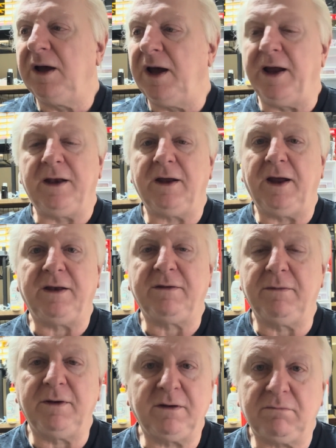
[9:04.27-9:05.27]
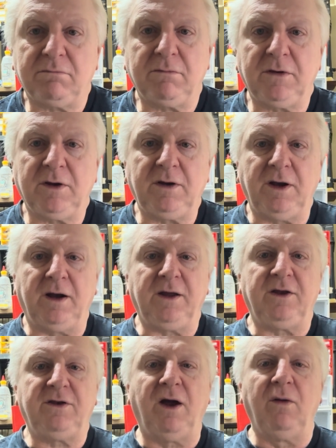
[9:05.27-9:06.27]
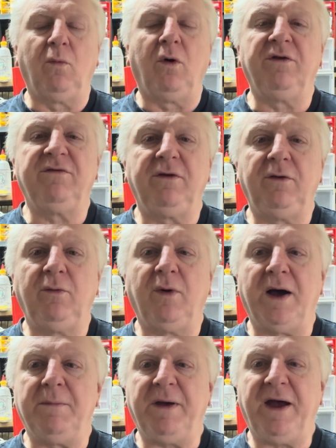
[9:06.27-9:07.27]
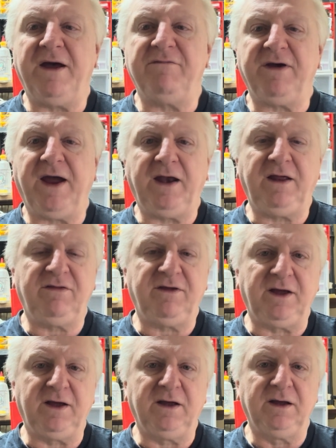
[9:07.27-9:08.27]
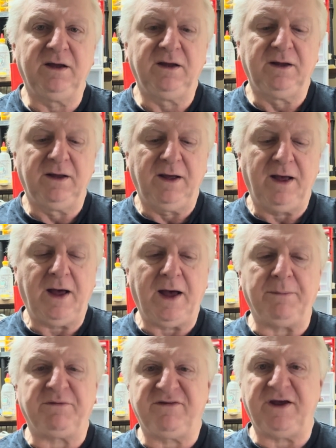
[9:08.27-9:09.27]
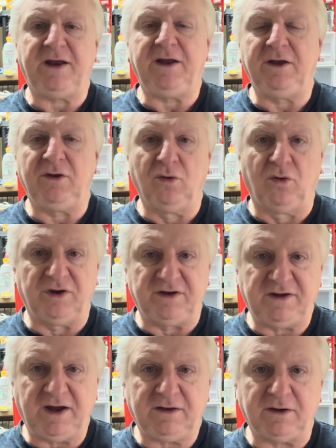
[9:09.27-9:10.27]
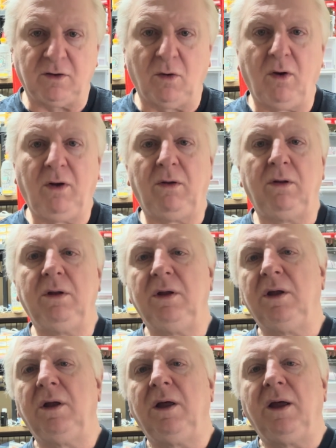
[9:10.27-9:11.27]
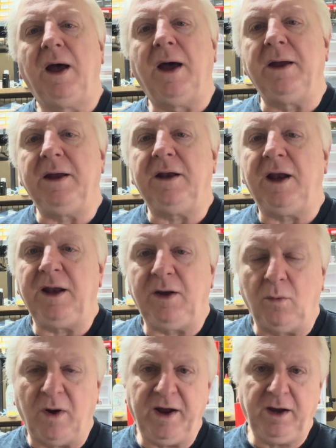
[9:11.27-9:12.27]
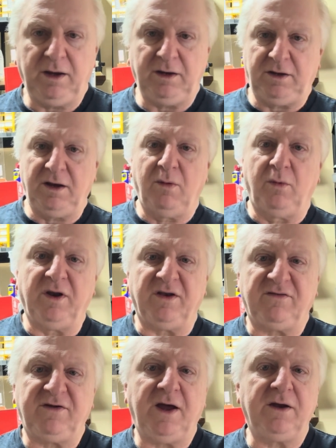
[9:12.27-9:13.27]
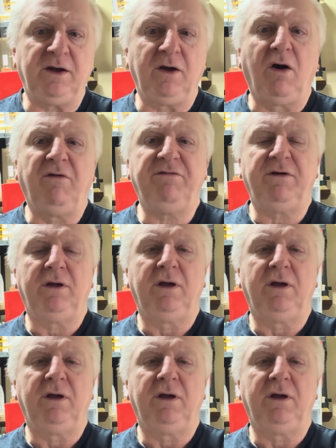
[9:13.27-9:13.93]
It you don't want to have anything upsetting your detector coil in any way. You don't want it sounding off.